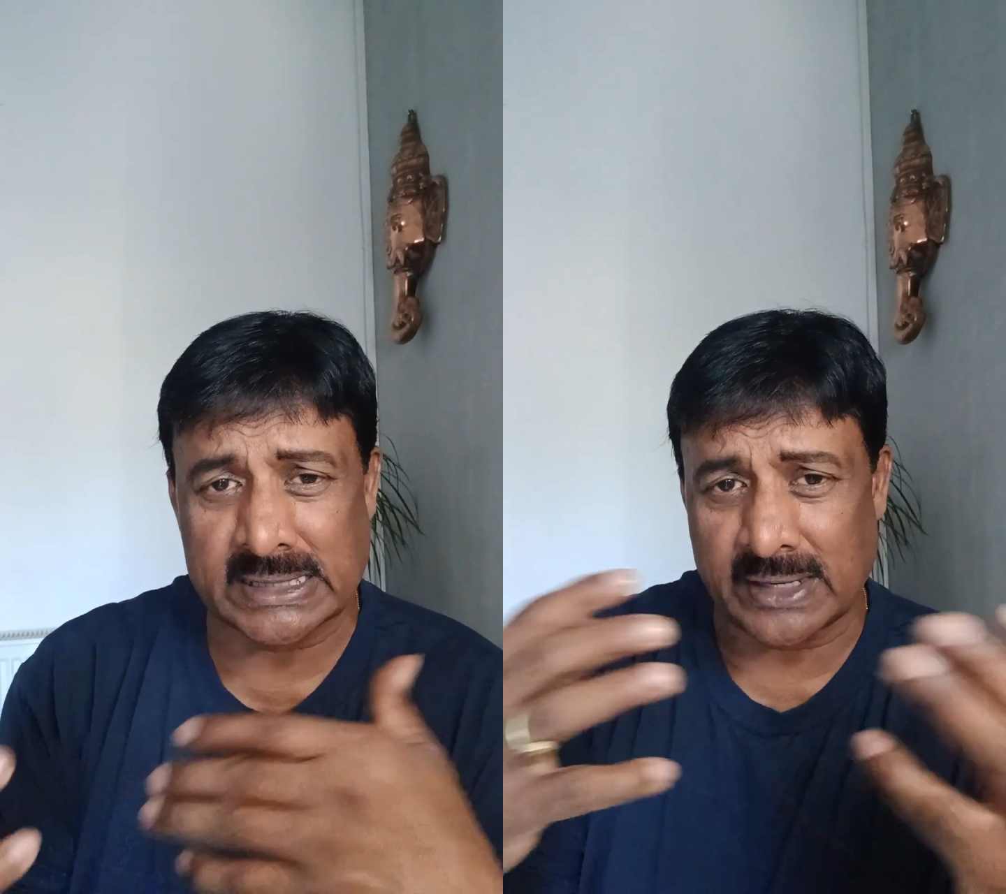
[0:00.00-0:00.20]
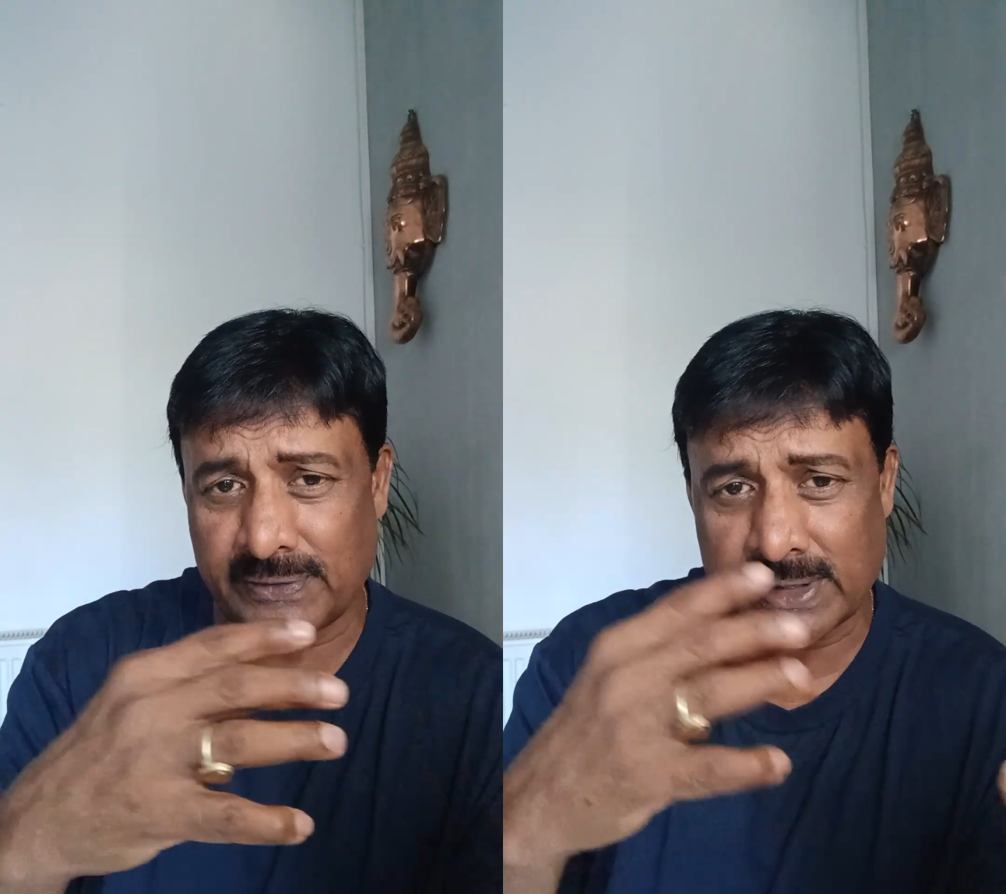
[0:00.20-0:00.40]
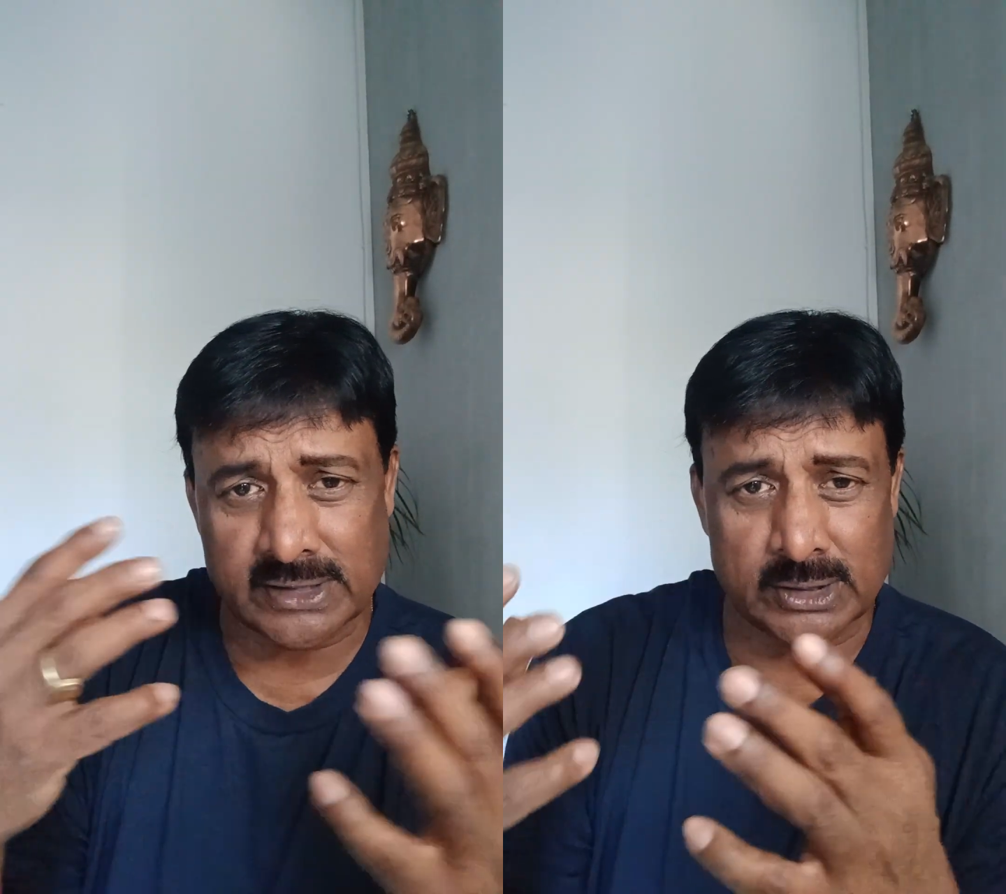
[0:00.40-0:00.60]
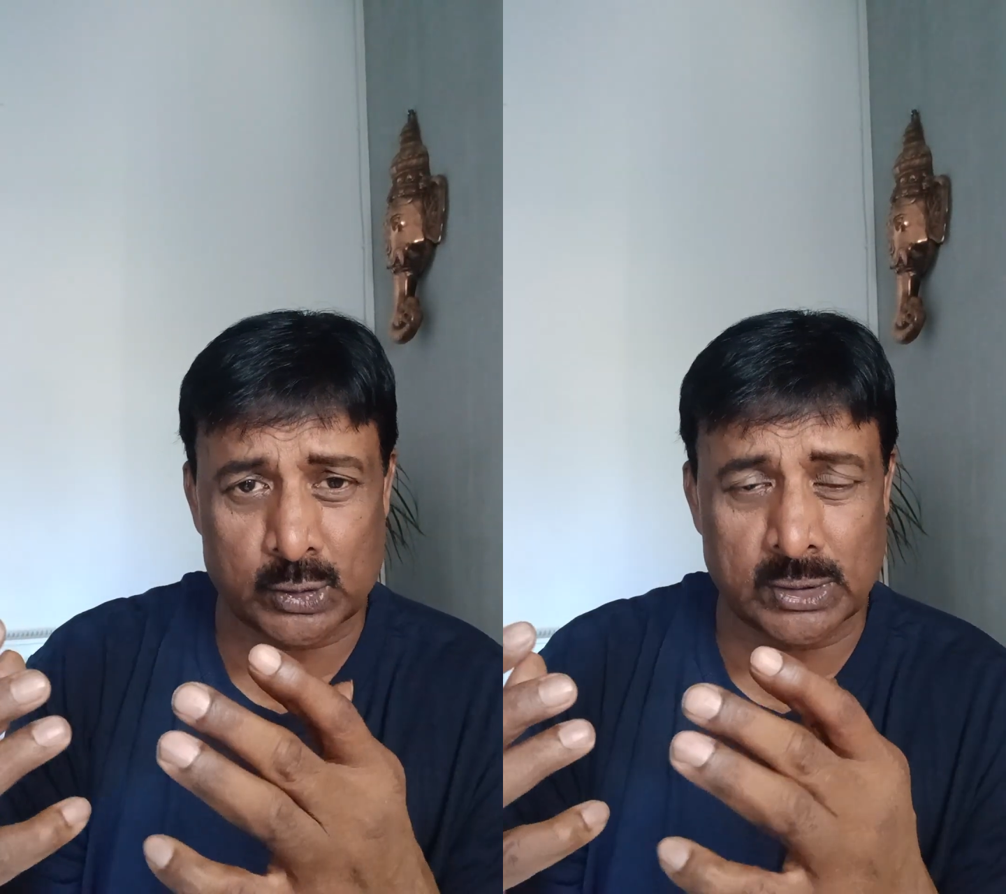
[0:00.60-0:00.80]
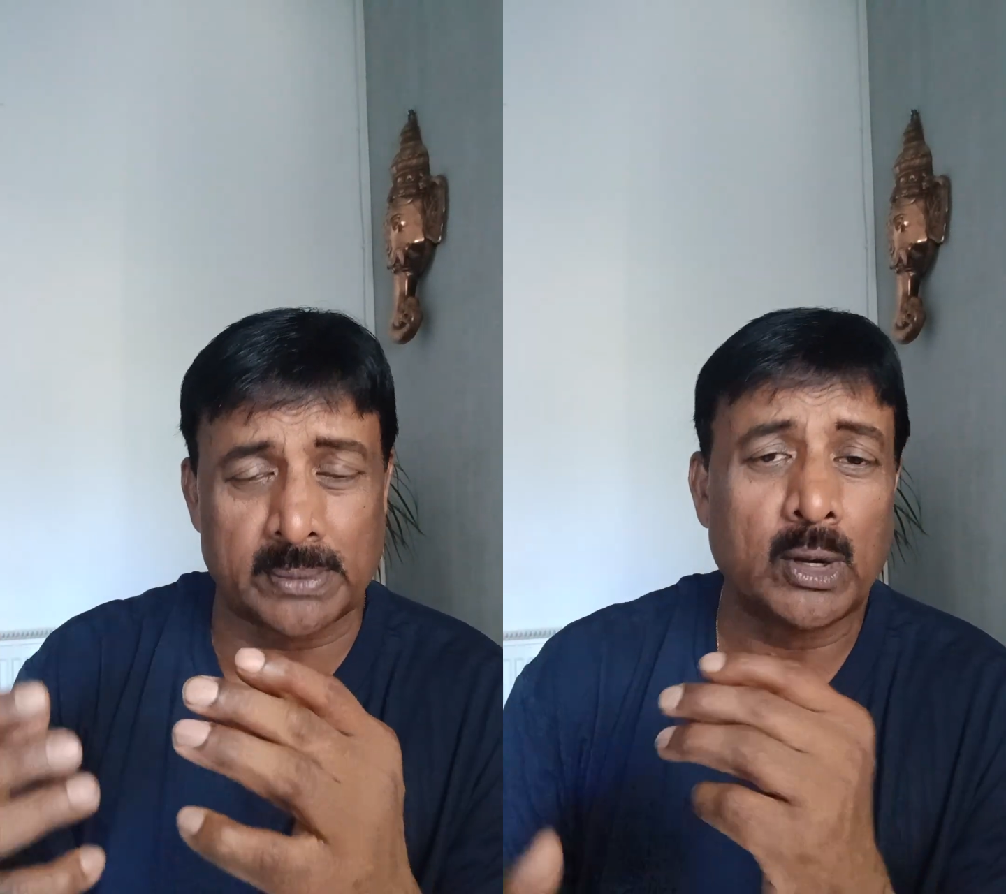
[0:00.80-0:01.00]
references to
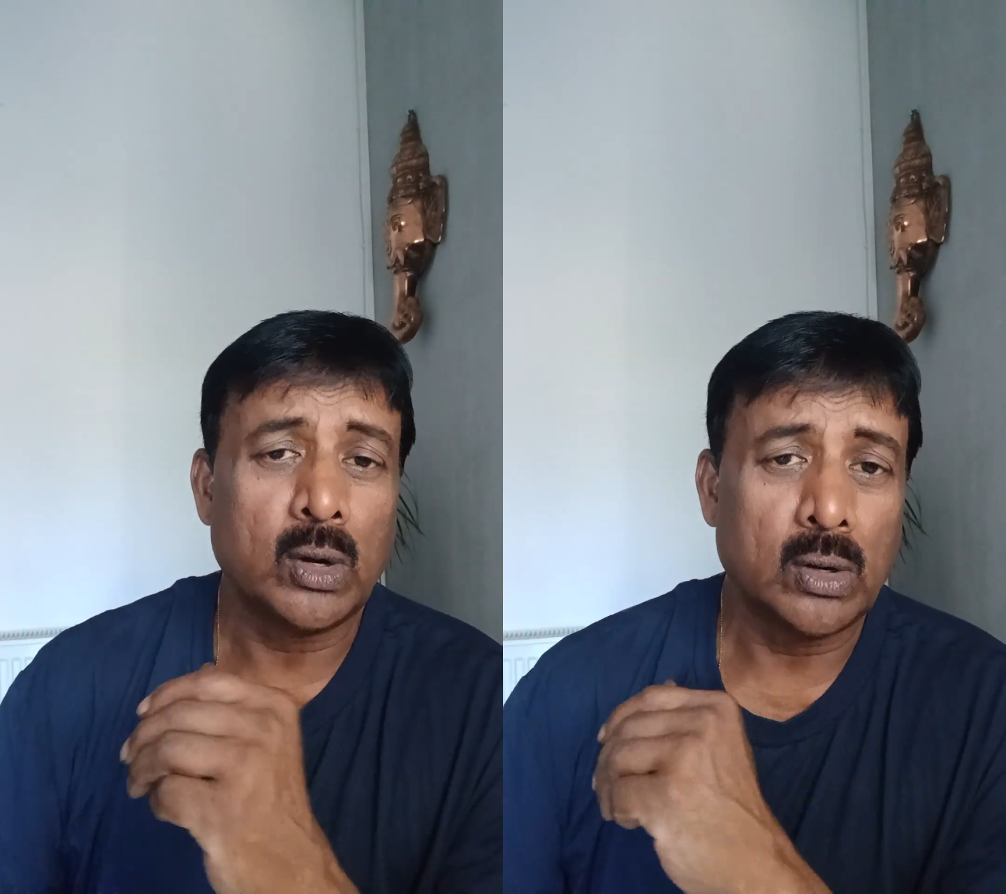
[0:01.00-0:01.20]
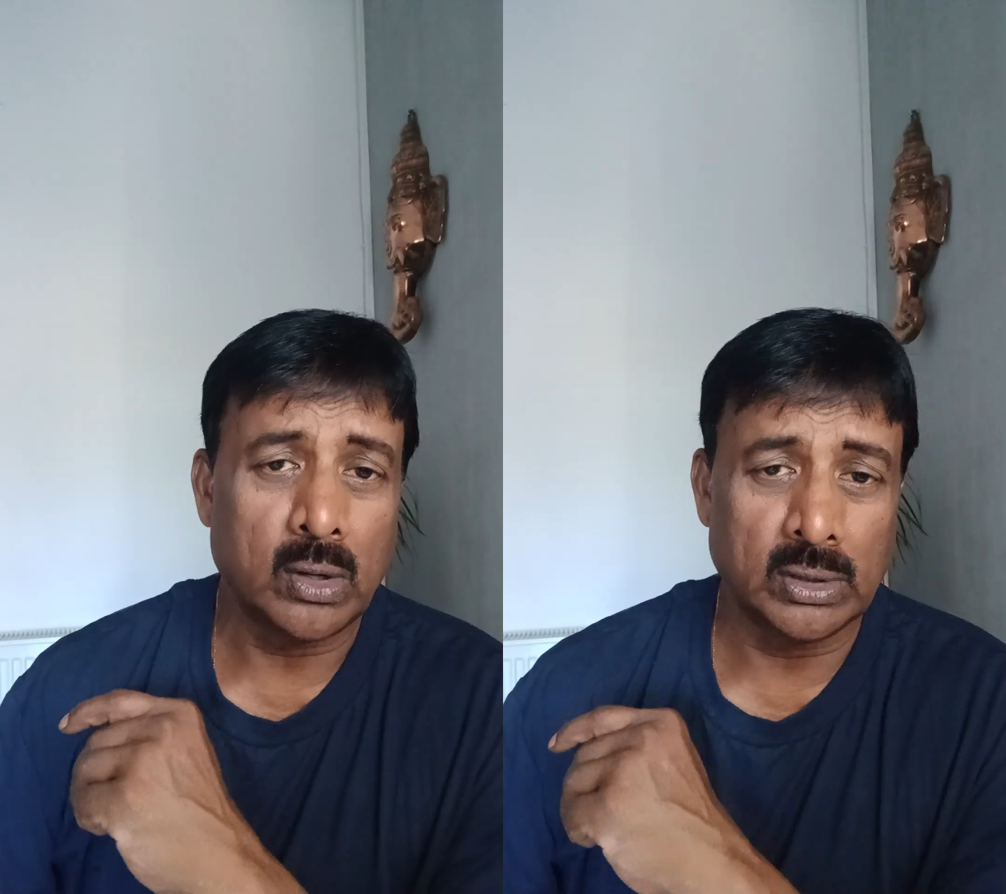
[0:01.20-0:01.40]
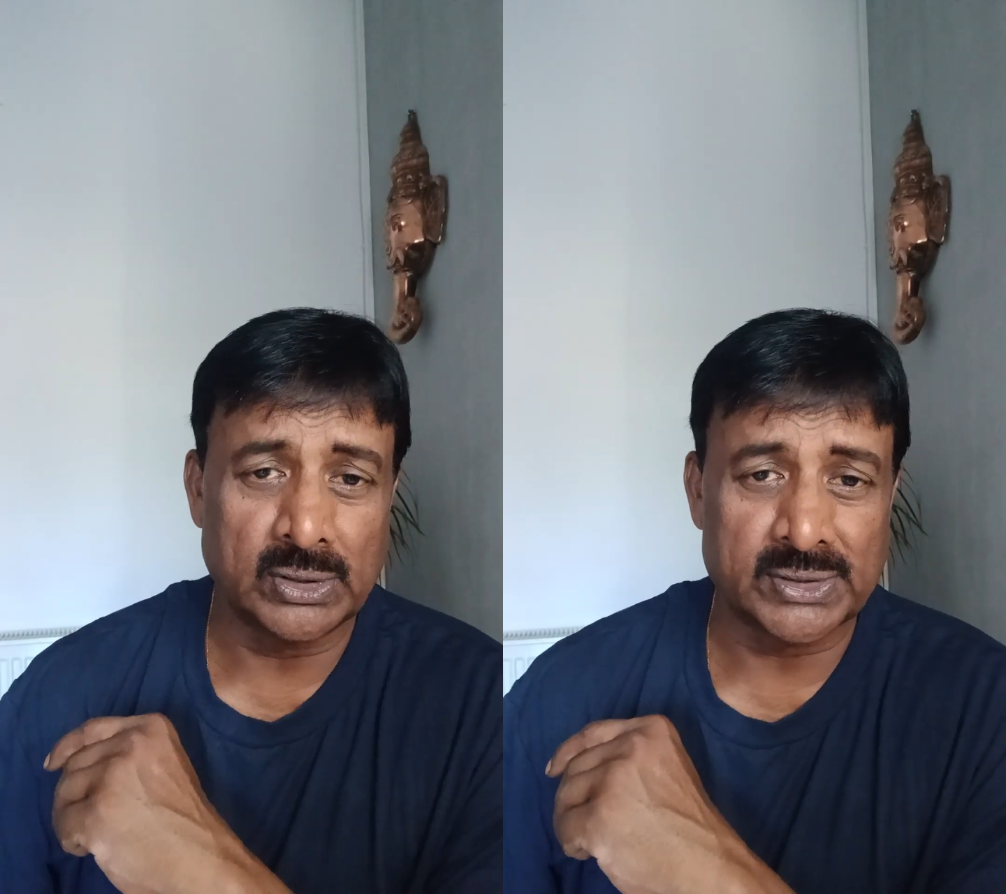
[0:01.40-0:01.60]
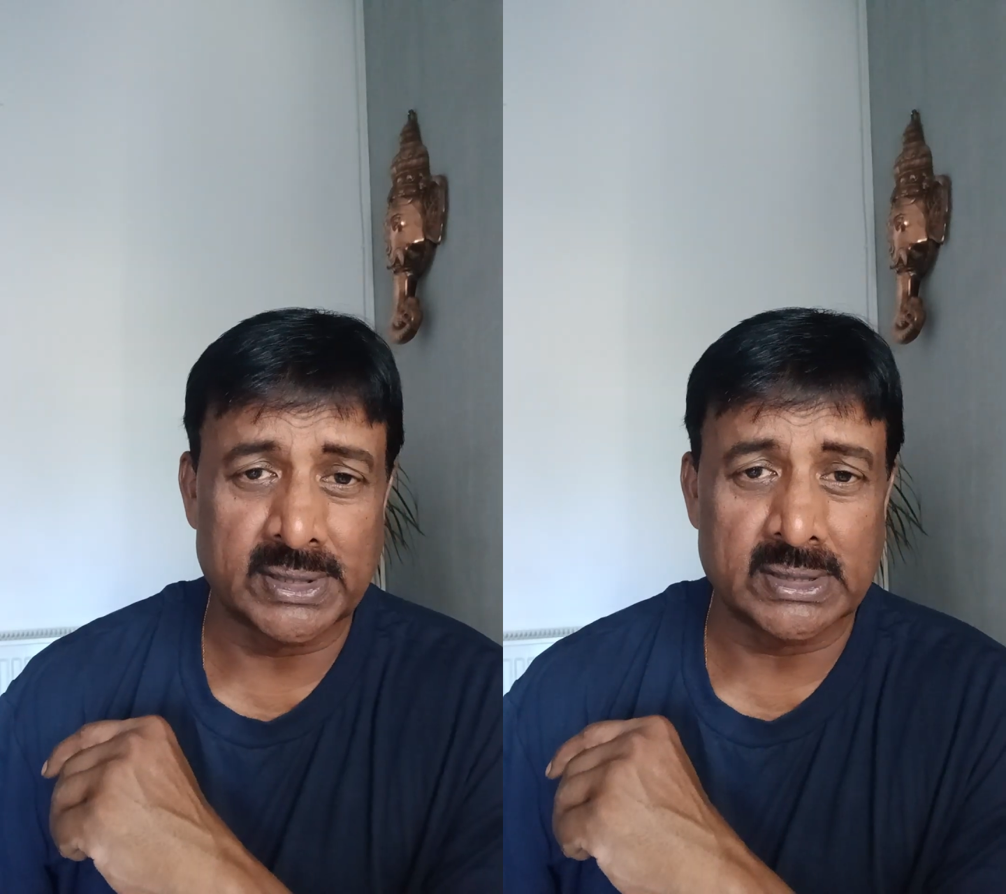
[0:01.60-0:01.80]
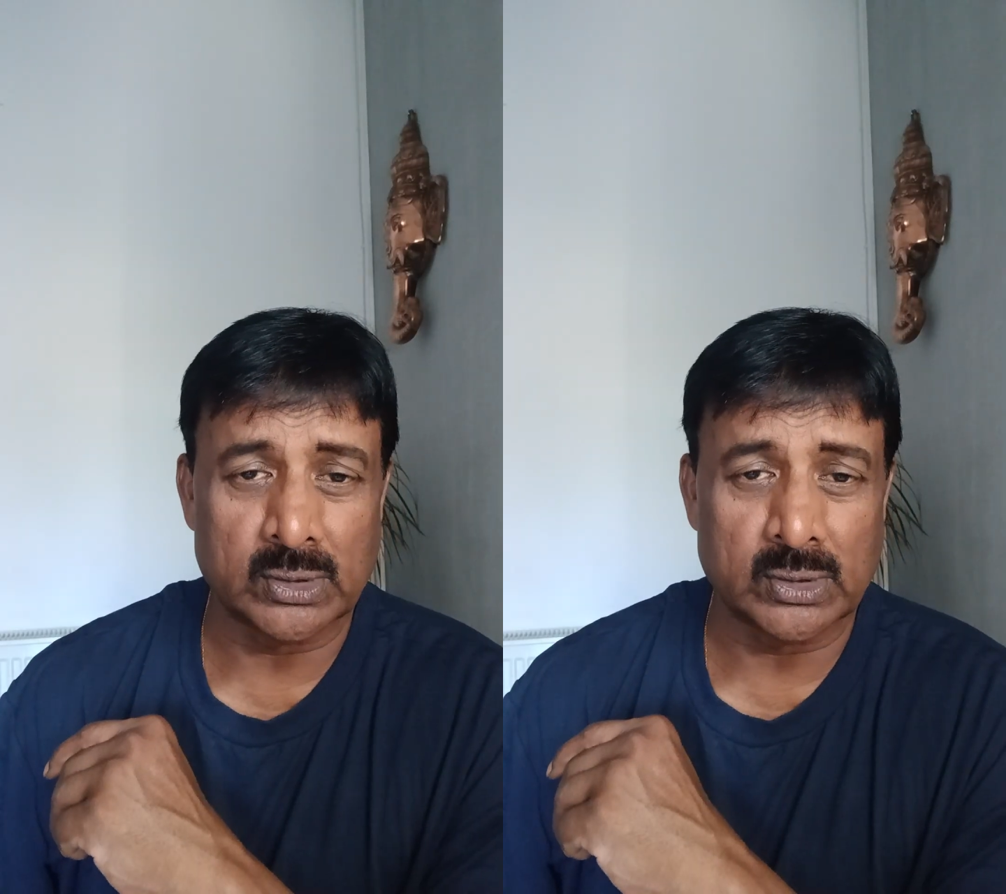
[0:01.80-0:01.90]
them, all these things.